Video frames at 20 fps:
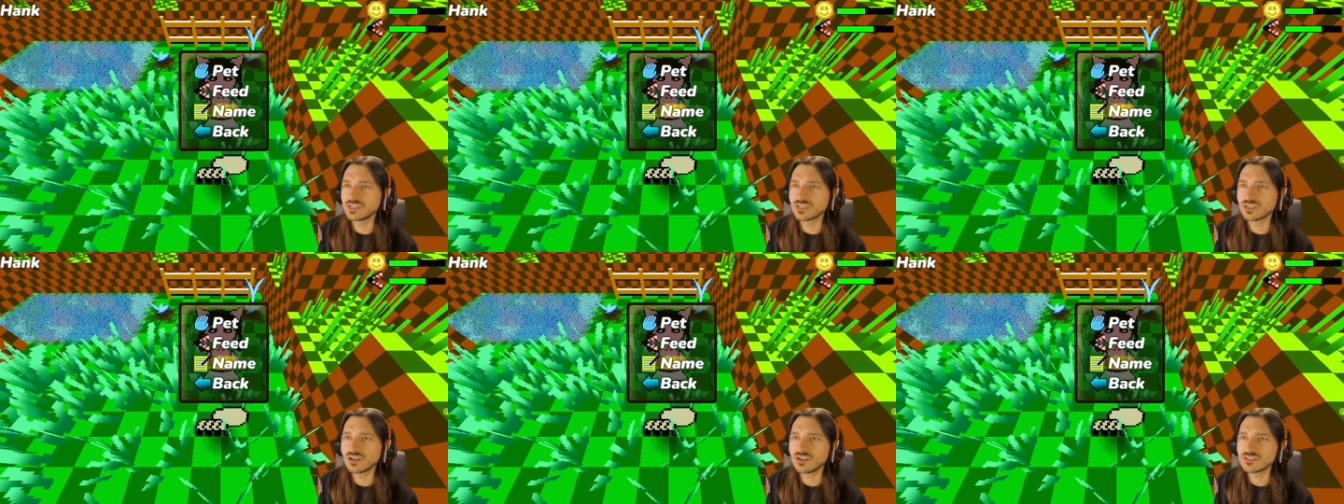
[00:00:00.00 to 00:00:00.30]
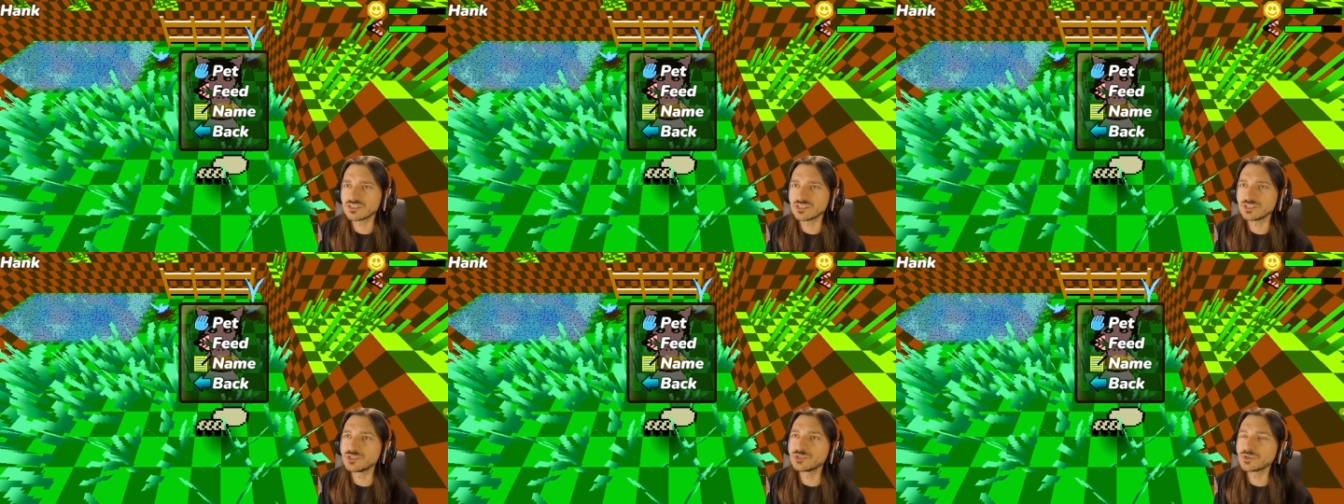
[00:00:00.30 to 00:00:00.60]
a
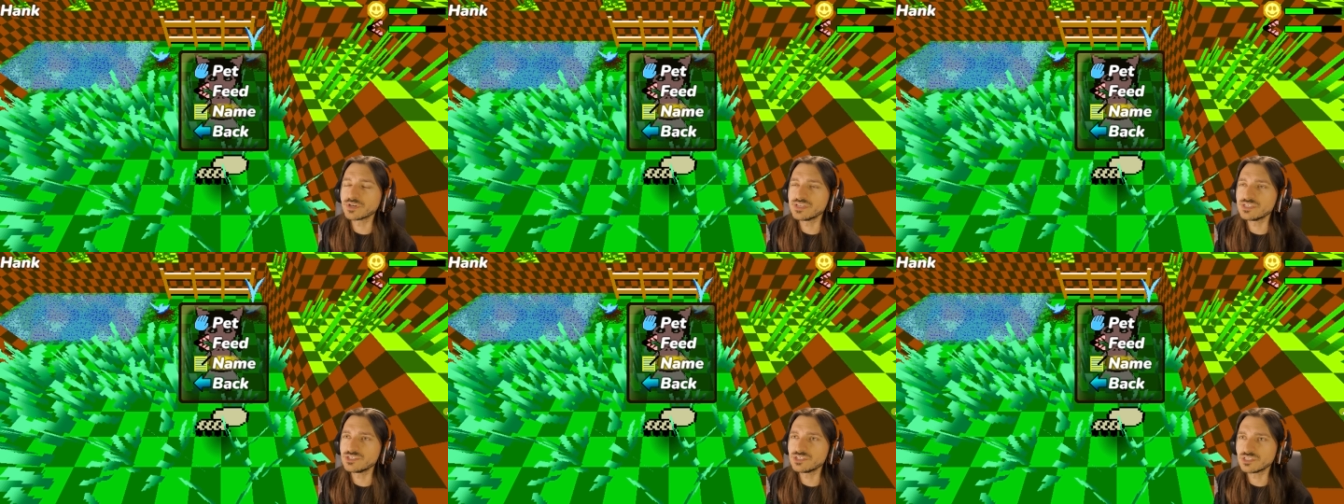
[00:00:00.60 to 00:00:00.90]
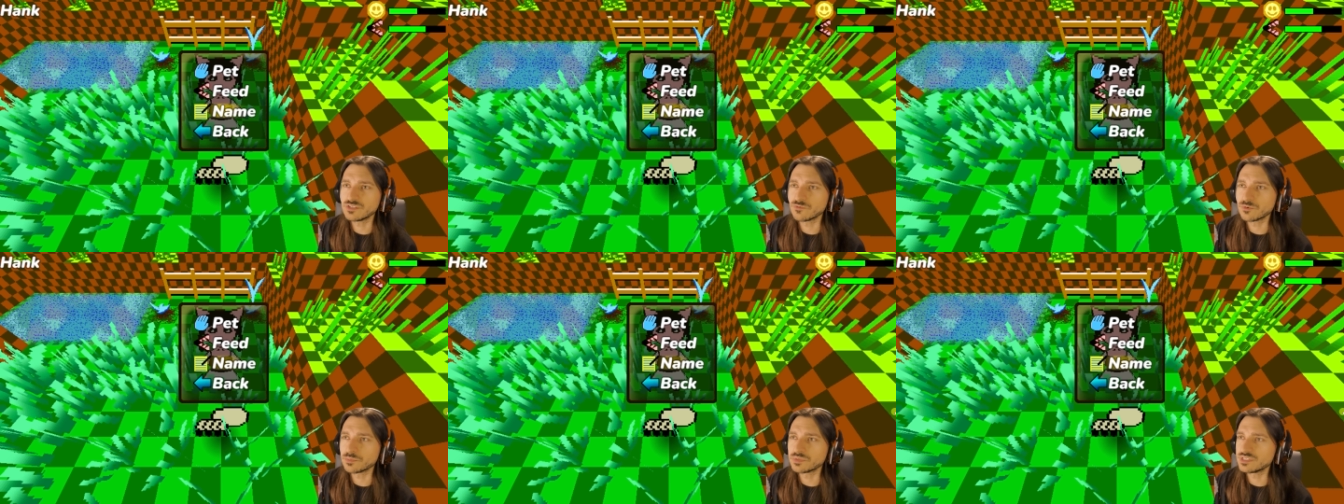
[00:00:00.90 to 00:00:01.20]

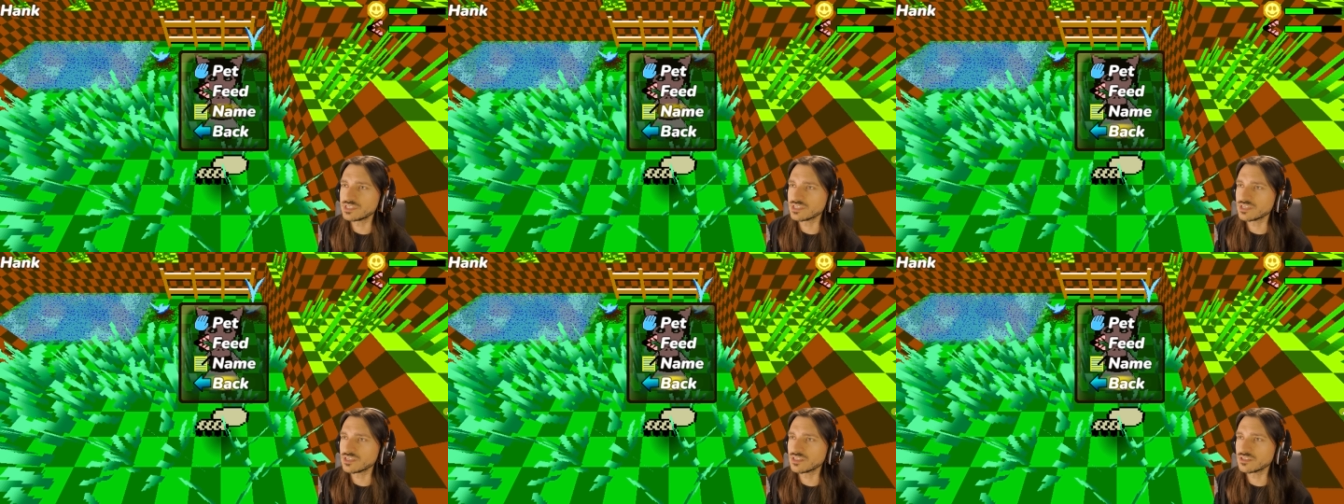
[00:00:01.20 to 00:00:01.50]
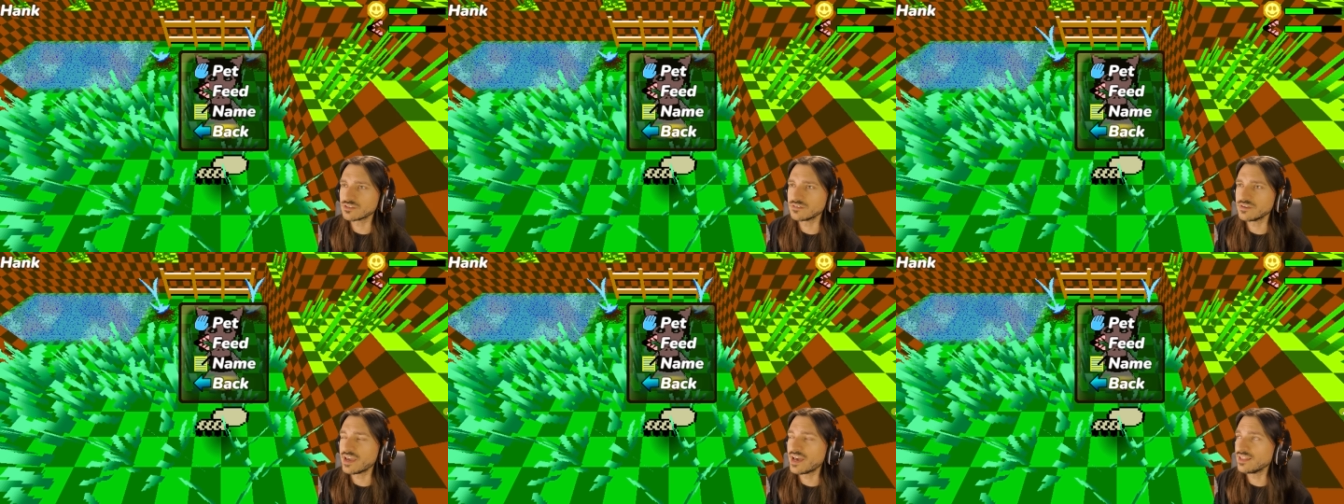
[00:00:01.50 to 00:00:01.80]
concentration of a
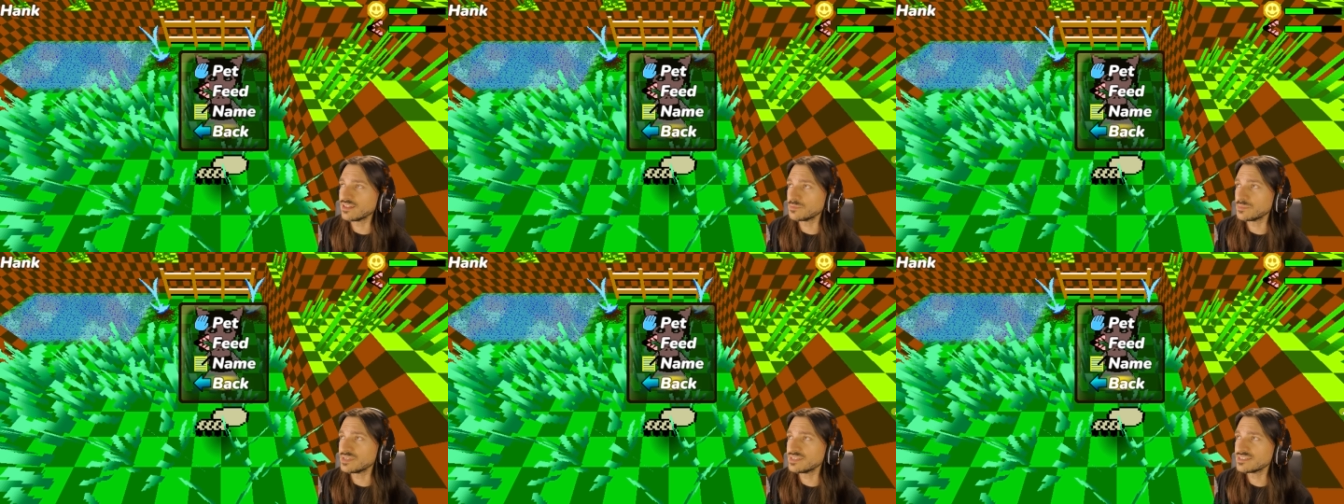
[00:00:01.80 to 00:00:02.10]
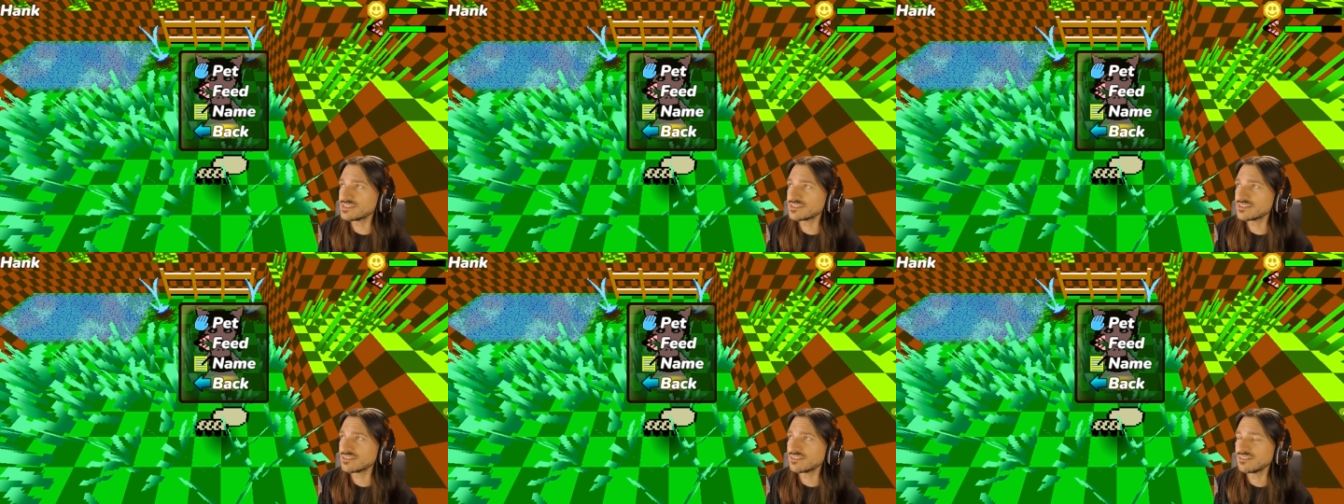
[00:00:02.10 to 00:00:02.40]
particular
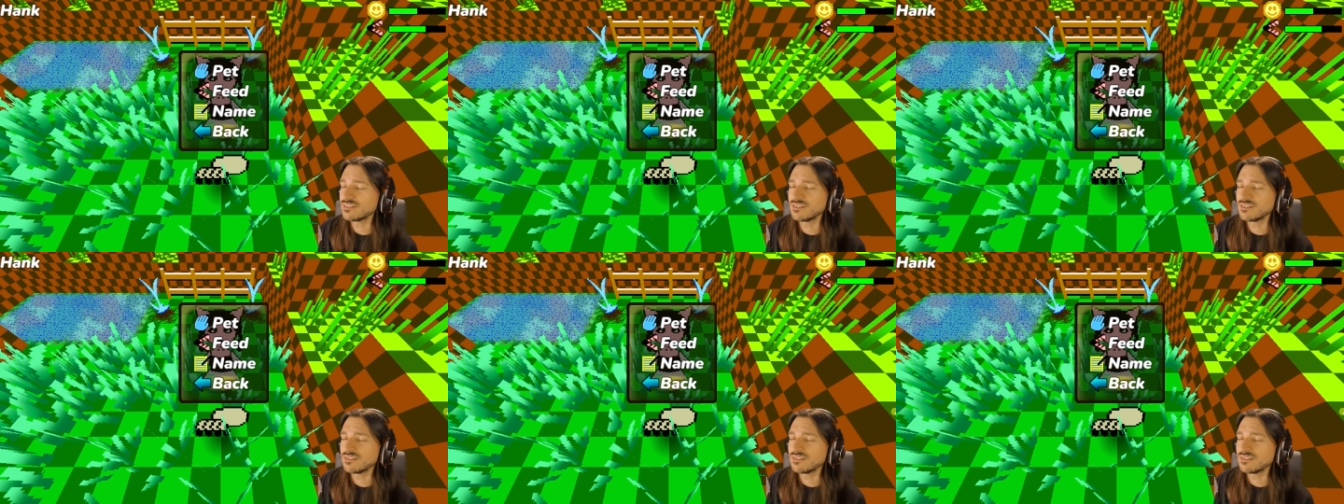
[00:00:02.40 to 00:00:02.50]
element.